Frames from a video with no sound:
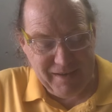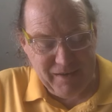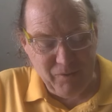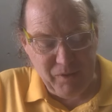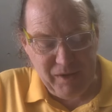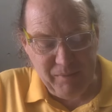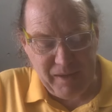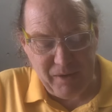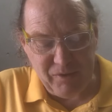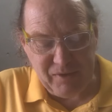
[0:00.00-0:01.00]
William
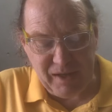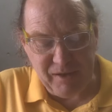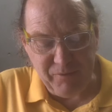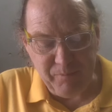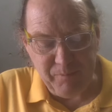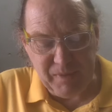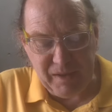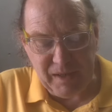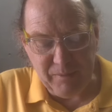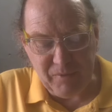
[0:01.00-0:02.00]
Howard Taft
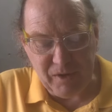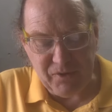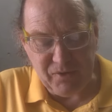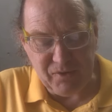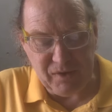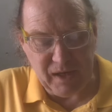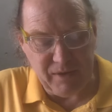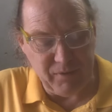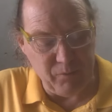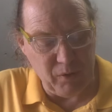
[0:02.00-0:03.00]
became closest to
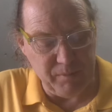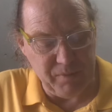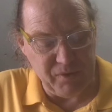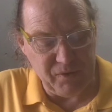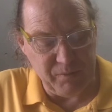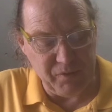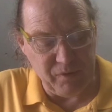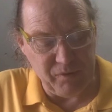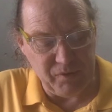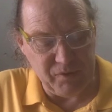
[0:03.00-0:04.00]
having what most
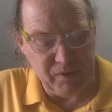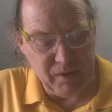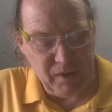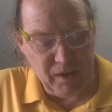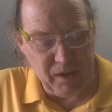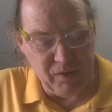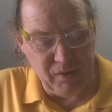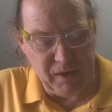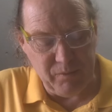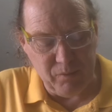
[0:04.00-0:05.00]
observers
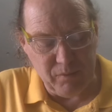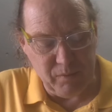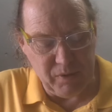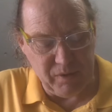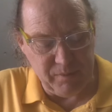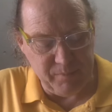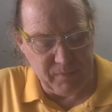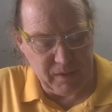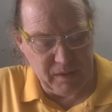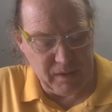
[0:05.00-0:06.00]
agreed were
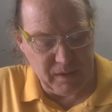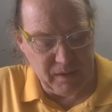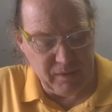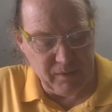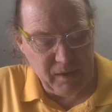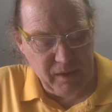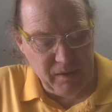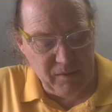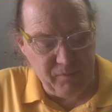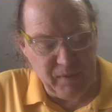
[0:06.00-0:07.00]

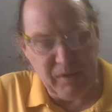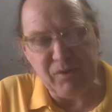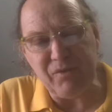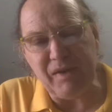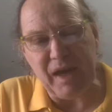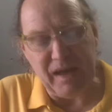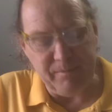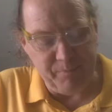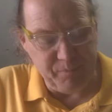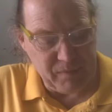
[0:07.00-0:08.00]
he was fat.
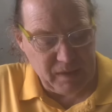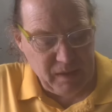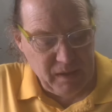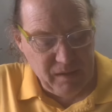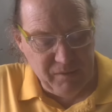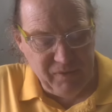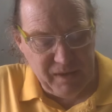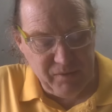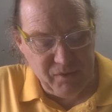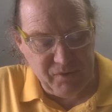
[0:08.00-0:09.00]
The
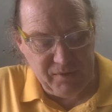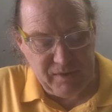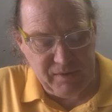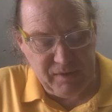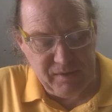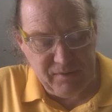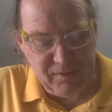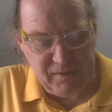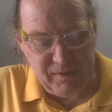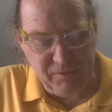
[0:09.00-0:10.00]
founders did
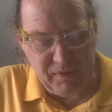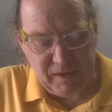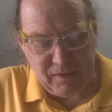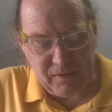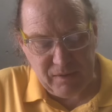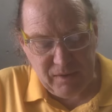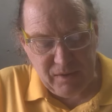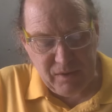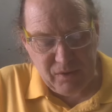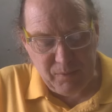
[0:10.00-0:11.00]
see fit
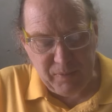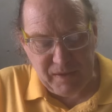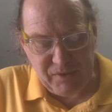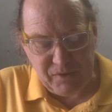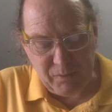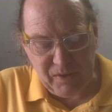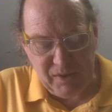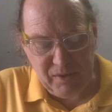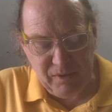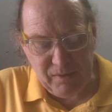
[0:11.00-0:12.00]
to place
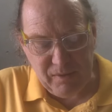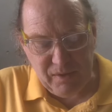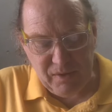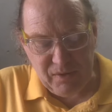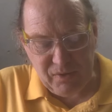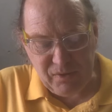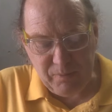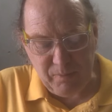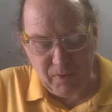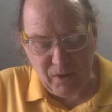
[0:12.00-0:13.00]
three
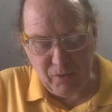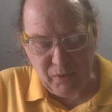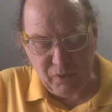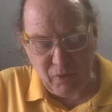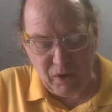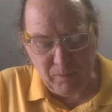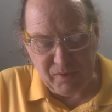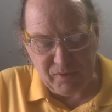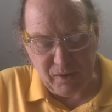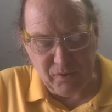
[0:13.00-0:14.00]
small
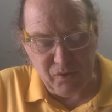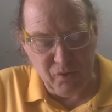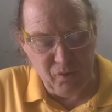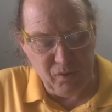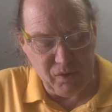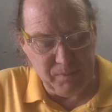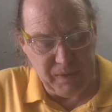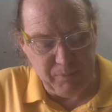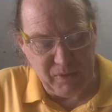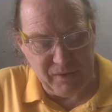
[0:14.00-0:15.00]
requirements on who could
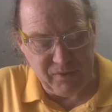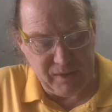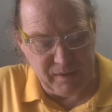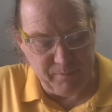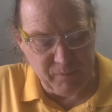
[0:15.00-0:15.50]
be president.